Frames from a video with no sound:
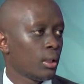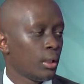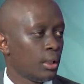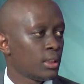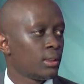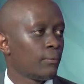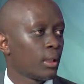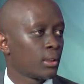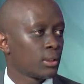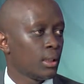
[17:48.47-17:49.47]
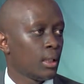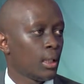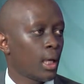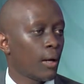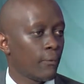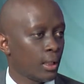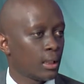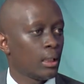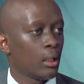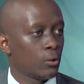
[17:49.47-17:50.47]
these effects eh,
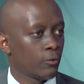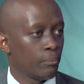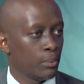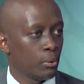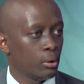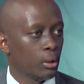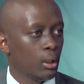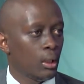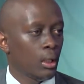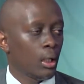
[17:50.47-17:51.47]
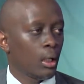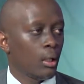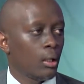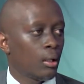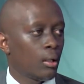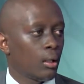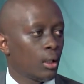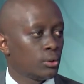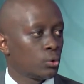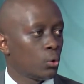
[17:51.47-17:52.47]
affected a lot of people. Uh,
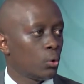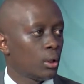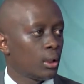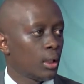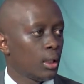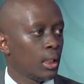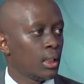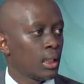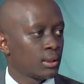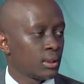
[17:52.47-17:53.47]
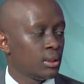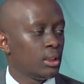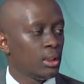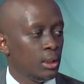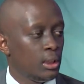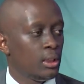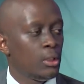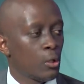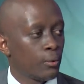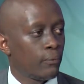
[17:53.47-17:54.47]
and so the essence did, did,
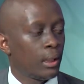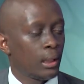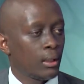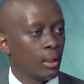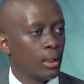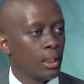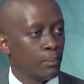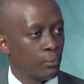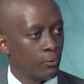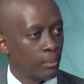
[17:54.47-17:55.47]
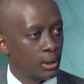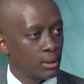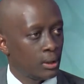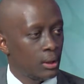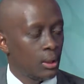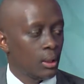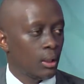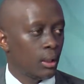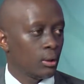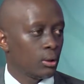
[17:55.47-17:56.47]
not feel any improvement
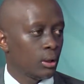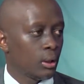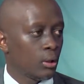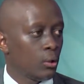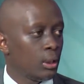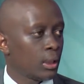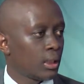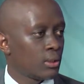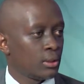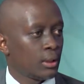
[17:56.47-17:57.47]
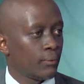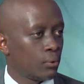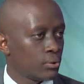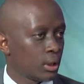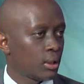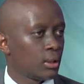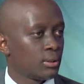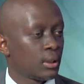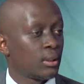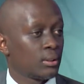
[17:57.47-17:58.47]
and uh, only Kenyans in a few
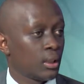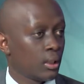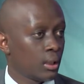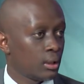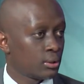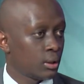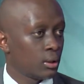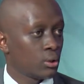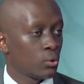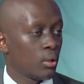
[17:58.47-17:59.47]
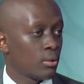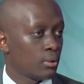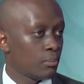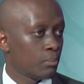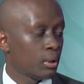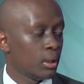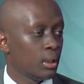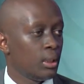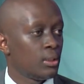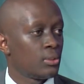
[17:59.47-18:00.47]
sectors such as agriculture, tourism, they
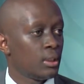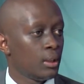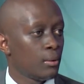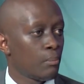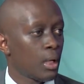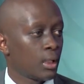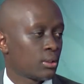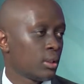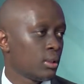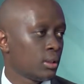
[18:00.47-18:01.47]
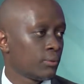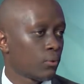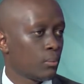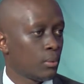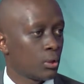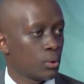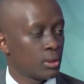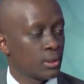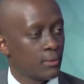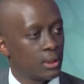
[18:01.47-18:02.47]
mm -hmm. did mm-hmm. see marked changes from uh,
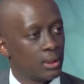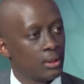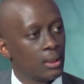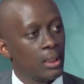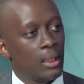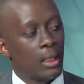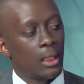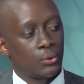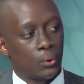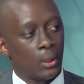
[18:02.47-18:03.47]
2017. Mm -hmm. And so